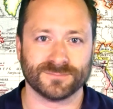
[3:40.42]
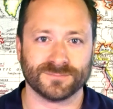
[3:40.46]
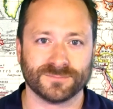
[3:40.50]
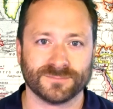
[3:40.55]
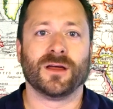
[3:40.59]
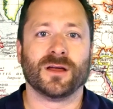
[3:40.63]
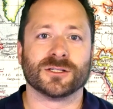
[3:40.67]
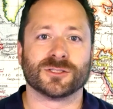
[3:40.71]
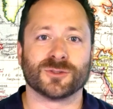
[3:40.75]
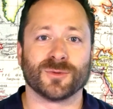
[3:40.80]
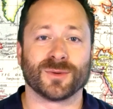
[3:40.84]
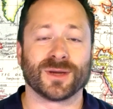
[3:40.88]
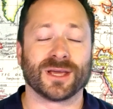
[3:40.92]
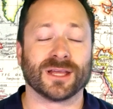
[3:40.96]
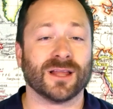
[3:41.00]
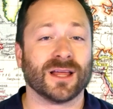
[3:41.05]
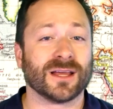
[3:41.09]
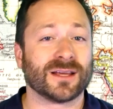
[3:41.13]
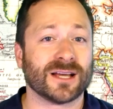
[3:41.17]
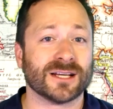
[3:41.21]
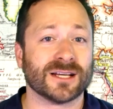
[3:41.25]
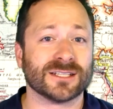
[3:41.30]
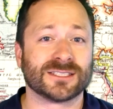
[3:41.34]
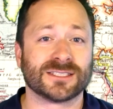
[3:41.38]
So again,
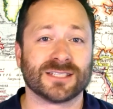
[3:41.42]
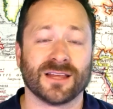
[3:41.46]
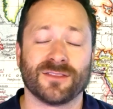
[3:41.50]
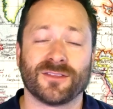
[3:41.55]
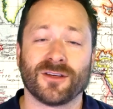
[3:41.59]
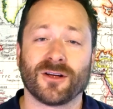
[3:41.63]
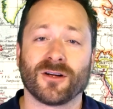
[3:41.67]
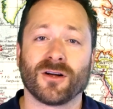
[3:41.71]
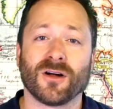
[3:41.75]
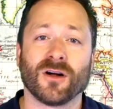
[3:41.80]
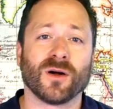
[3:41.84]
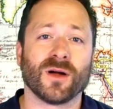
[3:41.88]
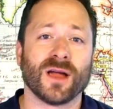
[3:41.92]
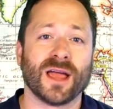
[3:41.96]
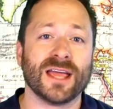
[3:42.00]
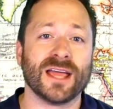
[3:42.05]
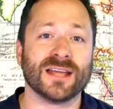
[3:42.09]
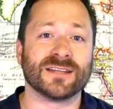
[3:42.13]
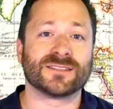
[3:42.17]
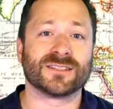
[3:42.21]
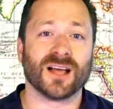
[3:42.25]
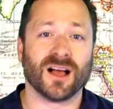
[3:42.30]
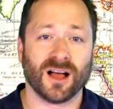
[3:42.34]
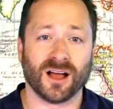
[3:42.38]
like I said, there are a
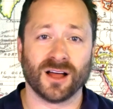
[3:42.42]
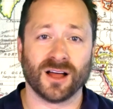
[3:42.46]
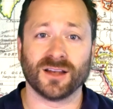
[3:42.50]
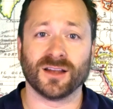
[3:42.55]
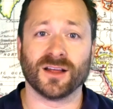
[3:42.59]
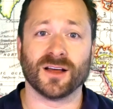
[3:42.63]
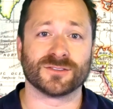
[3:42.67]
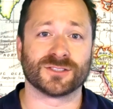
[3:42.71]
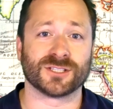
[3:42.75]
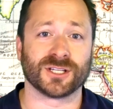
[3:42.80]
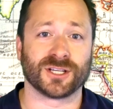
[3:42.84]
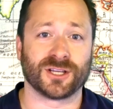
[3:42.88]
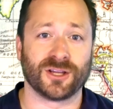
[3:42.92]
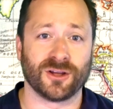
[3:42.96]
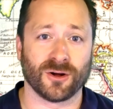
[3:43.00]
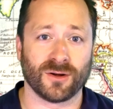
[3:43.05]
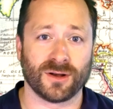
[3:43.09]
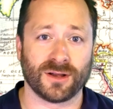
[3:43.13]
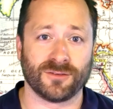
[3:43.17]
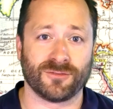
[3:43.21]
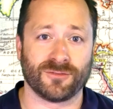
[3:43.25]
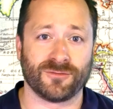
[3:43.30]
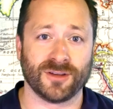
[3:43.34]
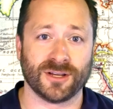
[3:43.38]
ton of
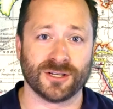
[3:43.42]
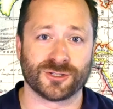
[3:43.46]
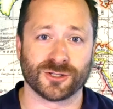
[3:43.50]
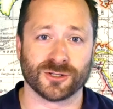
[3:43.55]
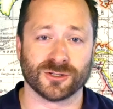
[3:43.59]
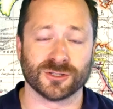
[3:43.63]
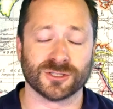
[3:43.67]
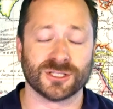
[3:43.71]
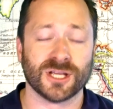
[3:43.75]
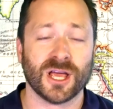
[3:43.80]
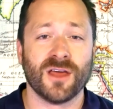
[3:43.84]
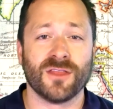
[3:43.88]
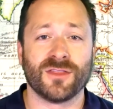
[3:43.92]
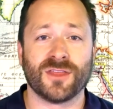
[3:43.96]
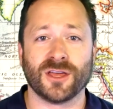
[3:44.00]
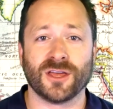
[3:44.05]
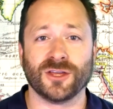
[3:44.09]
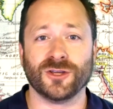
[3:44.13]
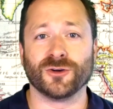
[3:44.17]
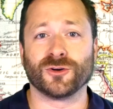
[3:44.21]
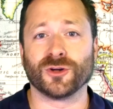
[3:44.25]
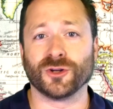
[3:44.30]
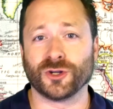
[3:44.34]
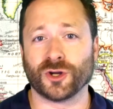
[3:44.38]
security features that
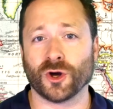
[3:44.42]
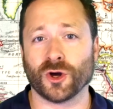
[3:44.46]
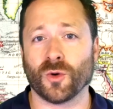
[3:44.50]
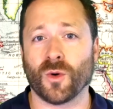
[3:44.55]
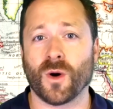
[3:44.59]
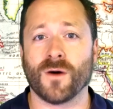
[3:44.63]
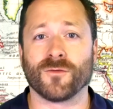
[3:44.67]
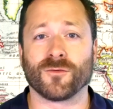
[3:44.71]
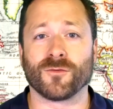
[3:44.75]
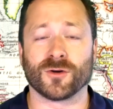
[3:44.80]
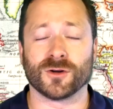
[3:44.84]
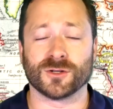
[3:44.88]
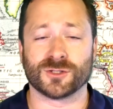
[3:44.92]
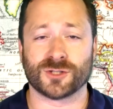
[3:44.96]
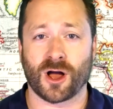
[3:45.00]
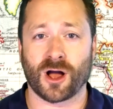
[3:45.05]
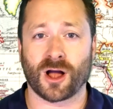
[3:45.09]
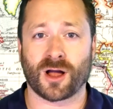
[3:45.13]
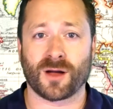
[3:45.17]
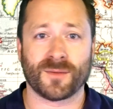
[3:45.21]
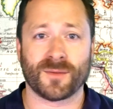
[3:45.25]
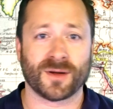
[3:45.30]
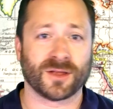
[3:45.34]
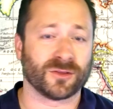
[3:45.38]
you can go over and
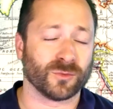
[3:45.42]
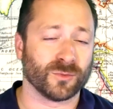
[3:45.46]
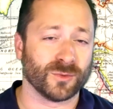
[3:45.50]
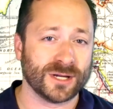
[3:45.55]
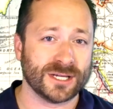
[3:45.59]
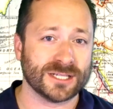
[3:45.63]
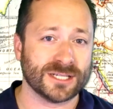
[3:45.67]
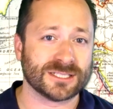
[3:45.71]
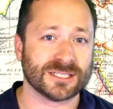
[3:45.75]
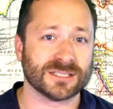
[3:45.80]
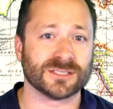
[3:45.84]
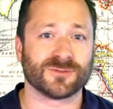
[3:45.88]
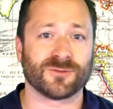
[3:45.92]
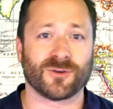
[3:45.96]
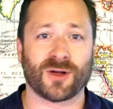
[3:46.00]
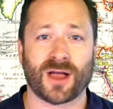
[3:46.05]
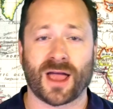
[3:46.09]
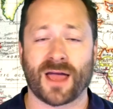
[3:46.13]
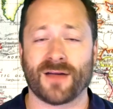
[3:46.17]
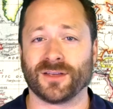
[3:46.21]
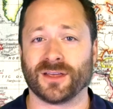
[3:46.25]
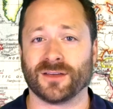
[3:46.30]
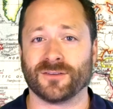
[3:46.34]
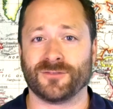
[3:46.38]
talk about the reasons for
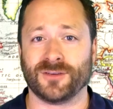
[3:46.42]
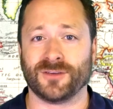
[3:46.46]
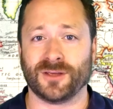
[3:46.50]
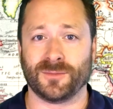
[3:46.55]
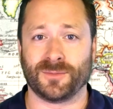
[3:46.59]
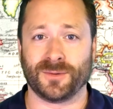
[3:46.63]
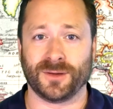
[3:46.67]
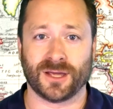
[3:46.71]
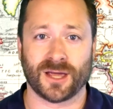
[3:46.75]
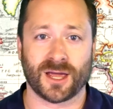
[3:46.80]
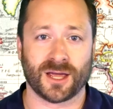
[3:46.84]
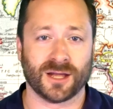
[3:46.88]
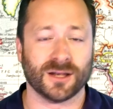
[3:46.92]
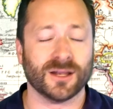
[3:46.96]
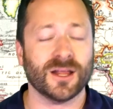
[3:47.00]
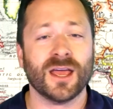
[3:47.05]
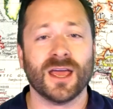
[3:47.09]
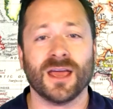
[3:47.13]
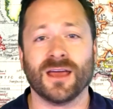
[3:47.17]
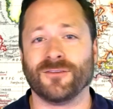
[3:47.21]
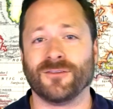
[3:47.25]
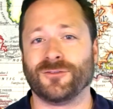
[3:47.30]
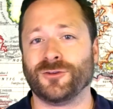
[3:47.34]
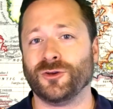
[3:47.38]
having a VPN.
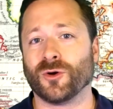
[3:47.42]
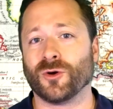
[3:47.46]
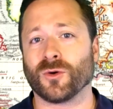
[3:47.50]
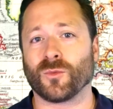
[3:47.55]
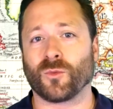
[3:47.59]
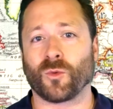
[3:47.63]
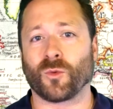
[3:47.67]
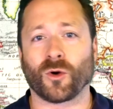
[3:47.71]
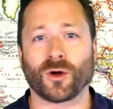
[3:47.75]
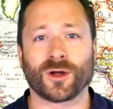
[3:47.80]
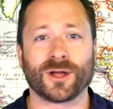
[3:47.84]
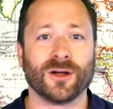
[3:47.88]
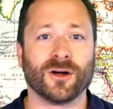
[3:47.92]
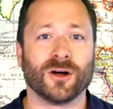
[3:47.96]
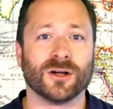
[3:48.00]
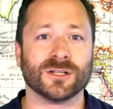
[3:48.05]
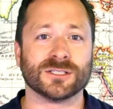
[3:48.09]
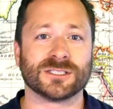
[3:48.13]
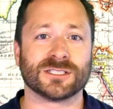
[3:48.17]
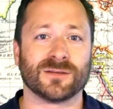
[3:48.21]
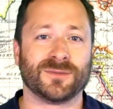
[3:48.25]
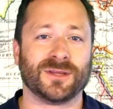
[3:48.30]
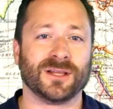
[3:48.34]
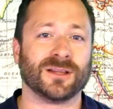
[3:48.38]
If you're working on
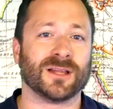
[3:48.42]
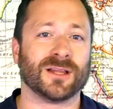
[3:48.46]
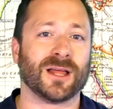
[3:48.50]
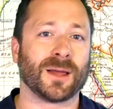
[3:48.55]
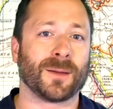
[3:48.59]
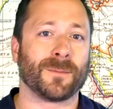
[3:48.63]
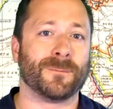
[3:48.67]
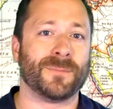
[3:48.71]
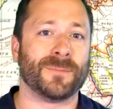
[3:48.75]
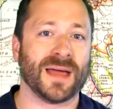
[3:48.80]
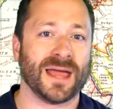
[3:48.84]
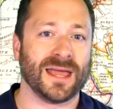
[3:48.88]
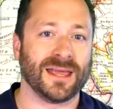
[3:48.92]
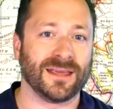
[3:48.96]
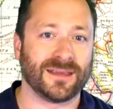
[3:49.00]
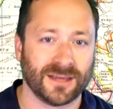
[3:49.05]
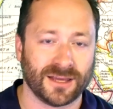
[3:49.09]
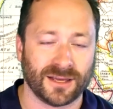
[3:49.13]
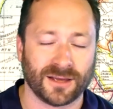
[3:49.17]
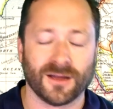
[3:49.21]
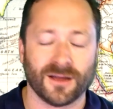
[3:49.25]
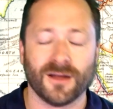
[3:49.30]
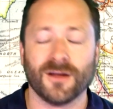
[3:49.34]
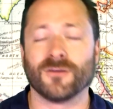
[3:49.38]
something like
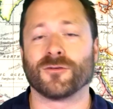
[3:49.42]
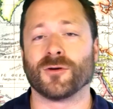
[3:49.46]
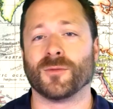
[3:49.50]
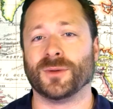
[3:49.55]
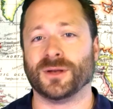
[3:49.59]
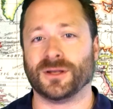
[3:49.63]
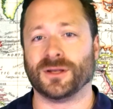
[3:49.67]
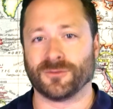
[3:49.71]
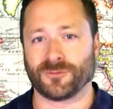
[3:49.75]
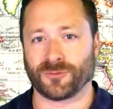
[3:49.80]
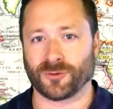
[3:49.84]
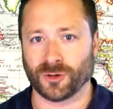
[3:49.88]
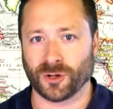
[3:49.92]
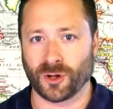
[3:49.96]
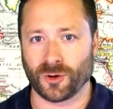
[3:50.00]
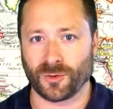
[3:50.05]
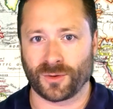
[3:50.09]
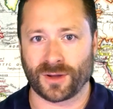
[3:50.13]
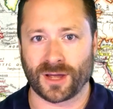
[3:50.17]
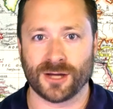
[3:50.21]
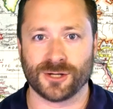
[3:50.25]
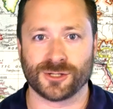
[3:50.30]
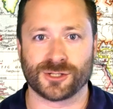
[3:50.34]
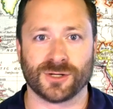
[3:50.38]
banking from a different
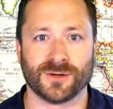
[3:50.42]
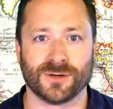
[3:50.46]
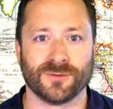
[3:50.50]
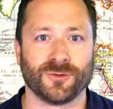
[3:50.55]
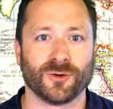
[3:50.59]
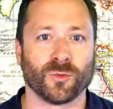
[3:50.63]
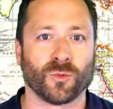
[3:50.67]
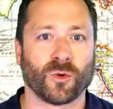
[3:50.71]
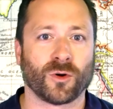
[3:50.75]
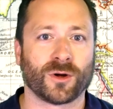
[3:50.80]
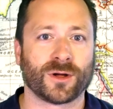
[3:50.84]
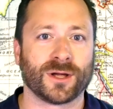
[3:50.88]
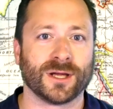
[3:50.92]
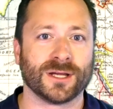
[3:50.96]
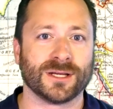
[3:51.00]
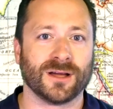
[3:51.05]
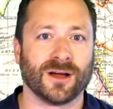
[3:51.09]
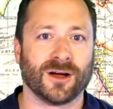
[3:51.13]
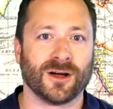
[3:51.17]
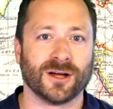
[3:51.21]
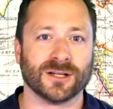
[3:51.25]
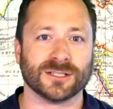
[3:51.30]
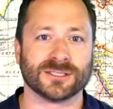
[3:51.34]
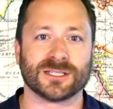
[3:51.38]
location, if you're working
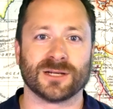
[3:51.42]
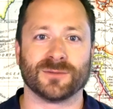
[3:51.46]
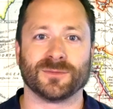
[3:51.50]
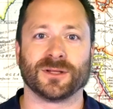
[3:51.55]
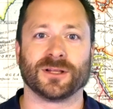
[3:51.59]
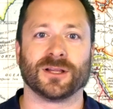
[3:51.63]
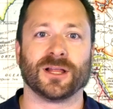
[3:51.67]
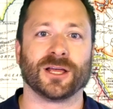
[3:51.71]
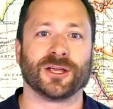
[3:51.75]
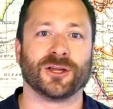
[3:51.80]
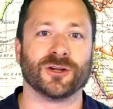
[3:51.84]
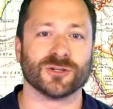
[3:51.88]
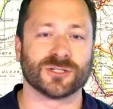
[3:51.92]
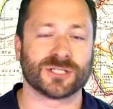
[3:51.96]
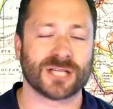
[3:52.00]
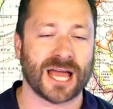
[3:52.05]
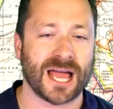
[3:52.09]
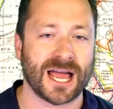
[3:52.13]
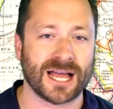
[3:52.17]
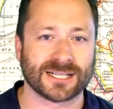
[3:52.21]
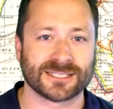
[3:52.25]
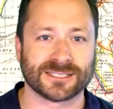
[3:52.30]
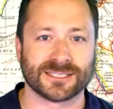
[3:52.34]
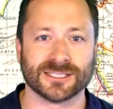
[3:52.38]
on something like your
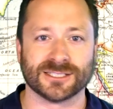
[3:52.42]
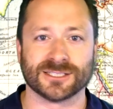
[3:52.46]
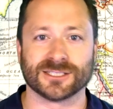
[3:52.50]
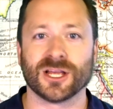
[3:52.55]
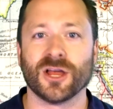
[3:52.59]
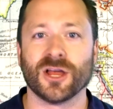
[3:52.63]
taxes,